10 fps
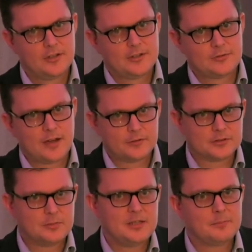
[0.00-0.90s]
travel
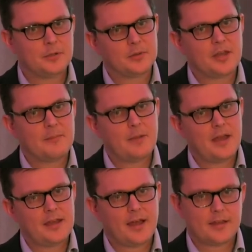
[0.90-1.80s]
to meet, but they
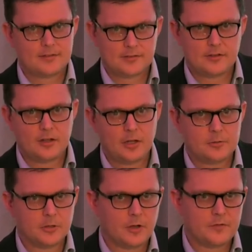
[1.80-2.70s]
may ask a
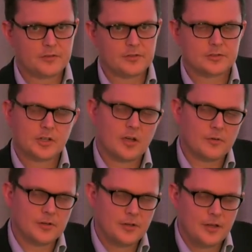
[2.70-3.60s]
local officer to
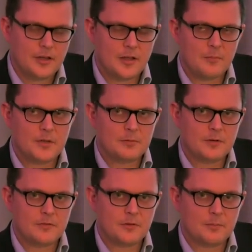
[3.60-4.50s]
go and meet
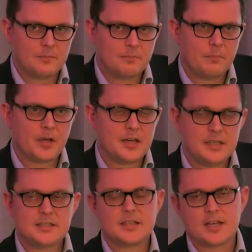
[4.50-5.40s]
with them. But in
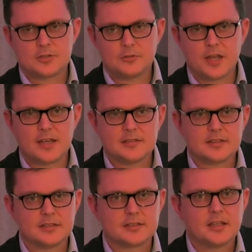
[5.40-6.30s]
international
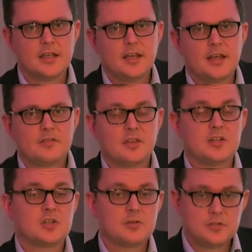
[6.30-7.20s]
cases,
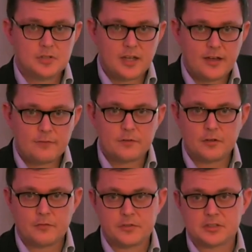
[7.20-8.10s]
they don't do that
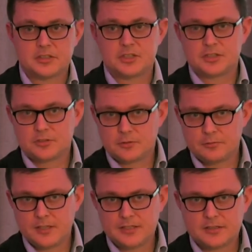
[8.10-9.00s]
for obvious
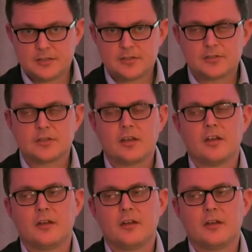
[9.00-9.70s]
logistical reasons.